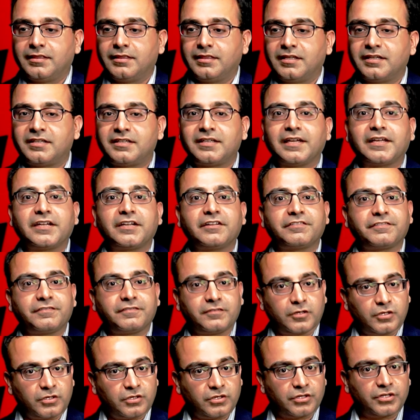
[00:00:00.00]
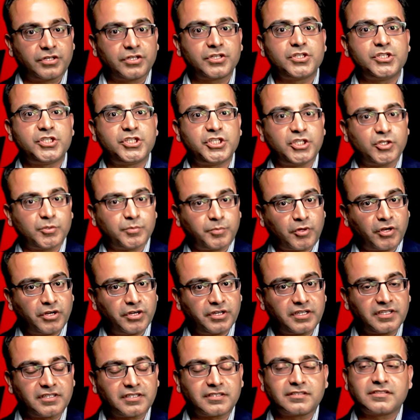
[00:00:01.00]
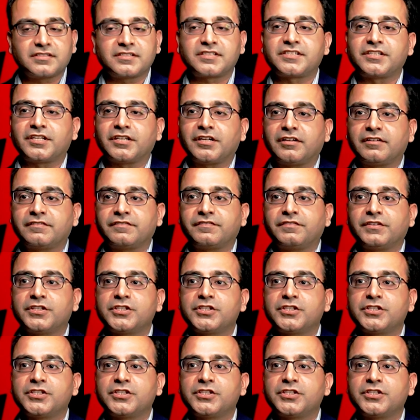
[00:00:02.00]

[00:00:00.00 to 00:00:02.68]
The tariff war, geopolitical stuff